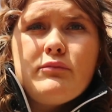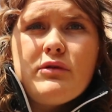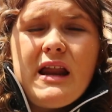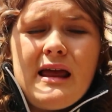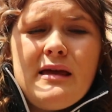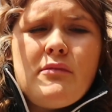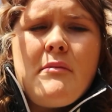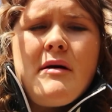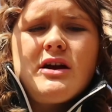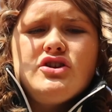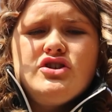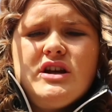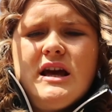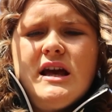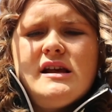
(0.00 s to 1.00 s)
But I'm going to eat my mac
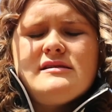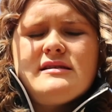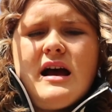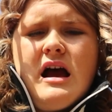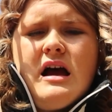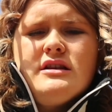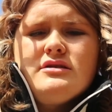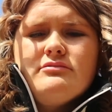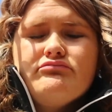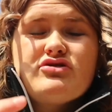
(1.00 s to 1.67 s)
and cheese and